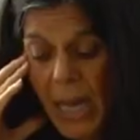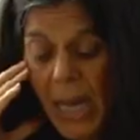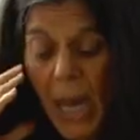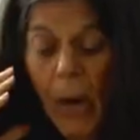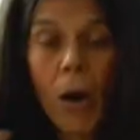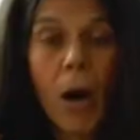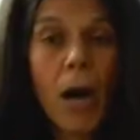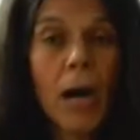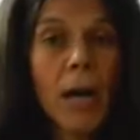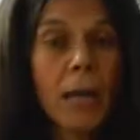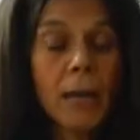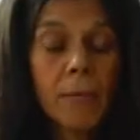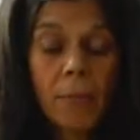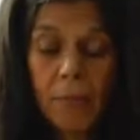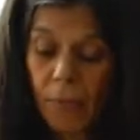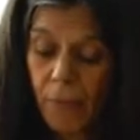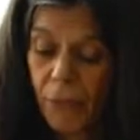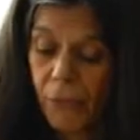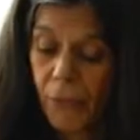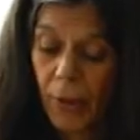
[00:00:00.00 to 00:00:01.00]
Now, I
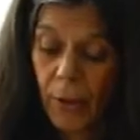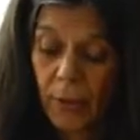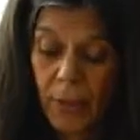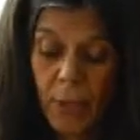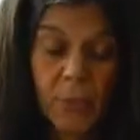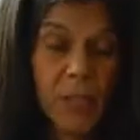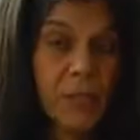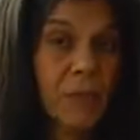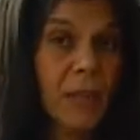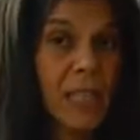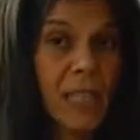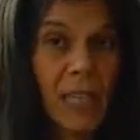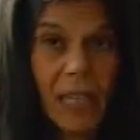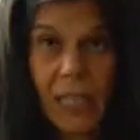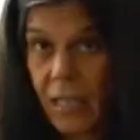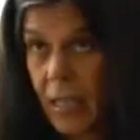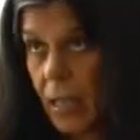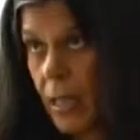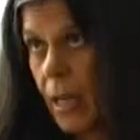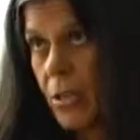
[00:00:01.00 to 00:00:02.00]
felt it was
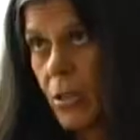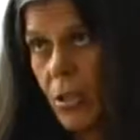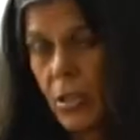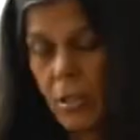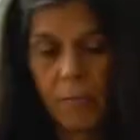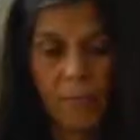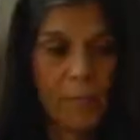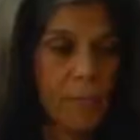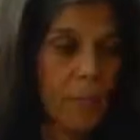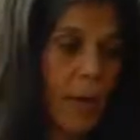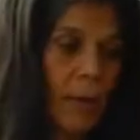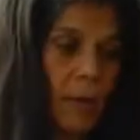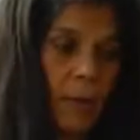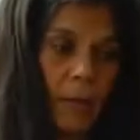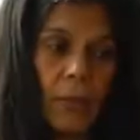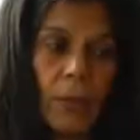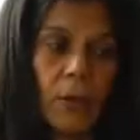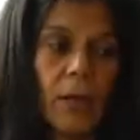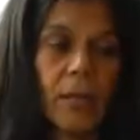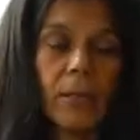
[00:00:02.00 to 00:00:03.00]
fantastic. I
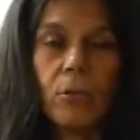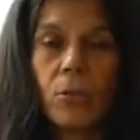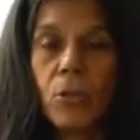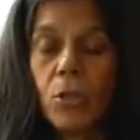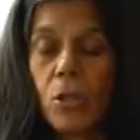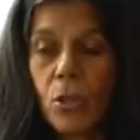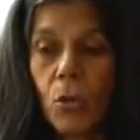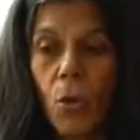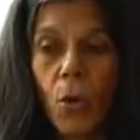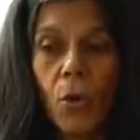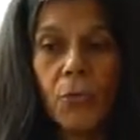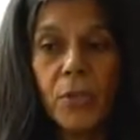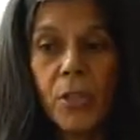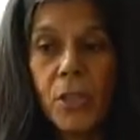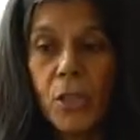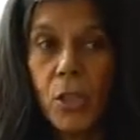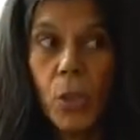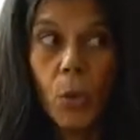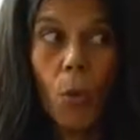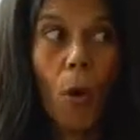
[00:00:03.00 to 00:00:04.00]
just gotten
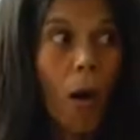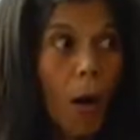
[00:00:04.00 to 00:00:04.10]
this new